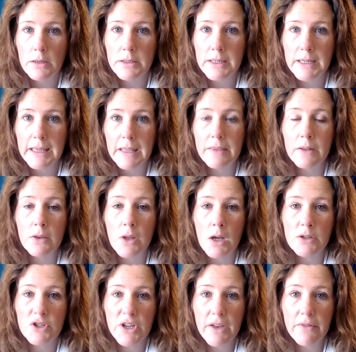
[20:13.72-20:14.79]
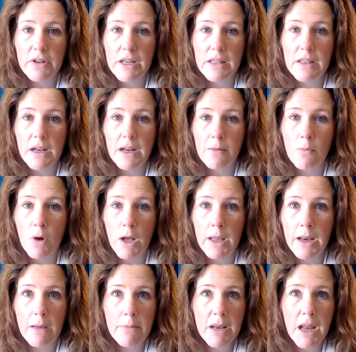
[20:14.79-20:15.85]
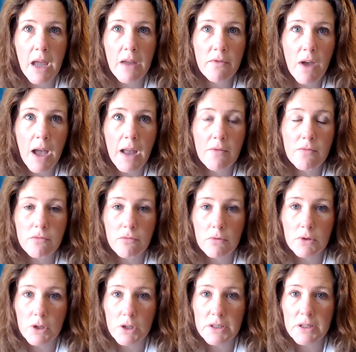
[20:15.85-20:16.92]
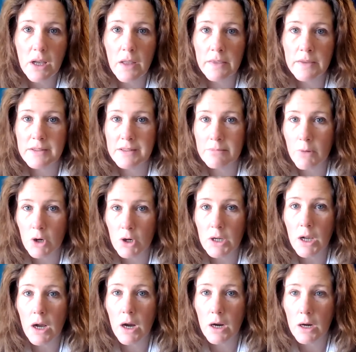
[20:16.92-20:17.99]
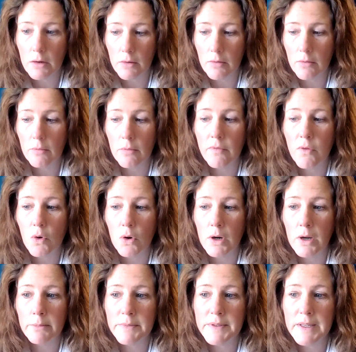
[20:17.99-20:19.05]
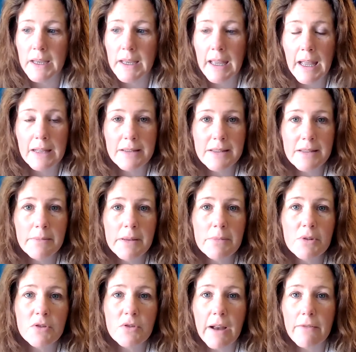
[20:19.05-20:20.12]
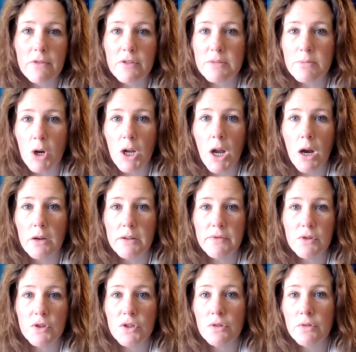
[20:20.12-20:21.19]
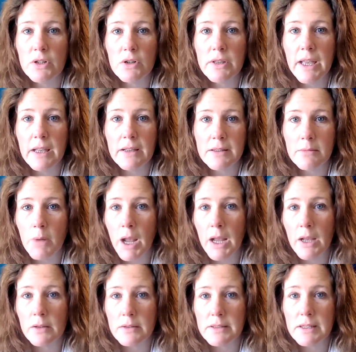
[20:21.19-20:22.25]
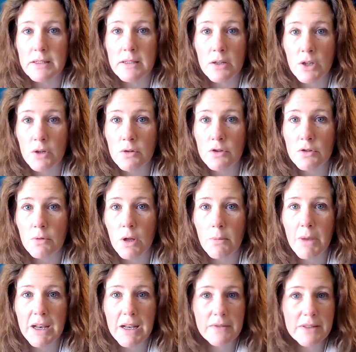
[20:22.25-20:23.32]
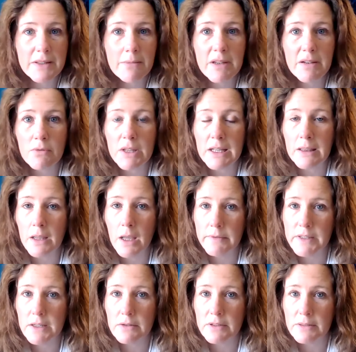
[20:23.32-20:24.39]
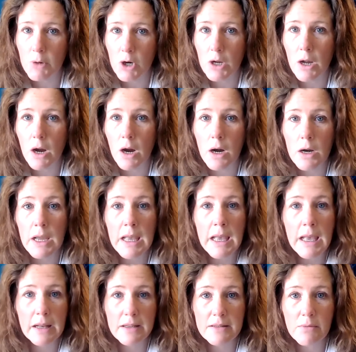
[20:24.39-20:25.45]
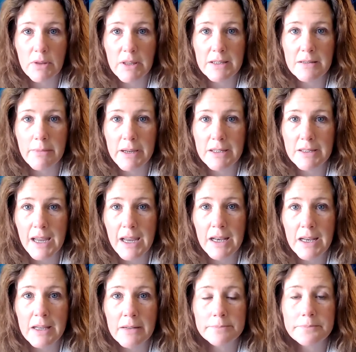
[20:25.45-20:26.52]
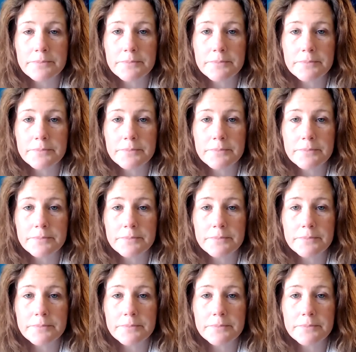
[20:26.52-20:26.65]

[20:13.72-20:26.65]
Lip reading: to get the longevity that I want. I mean, I've looked on the smart car forums and some people drive their smart cars for 200,000 miles. It's unusual, but if somebody really loves their smart car and is willing to maintain it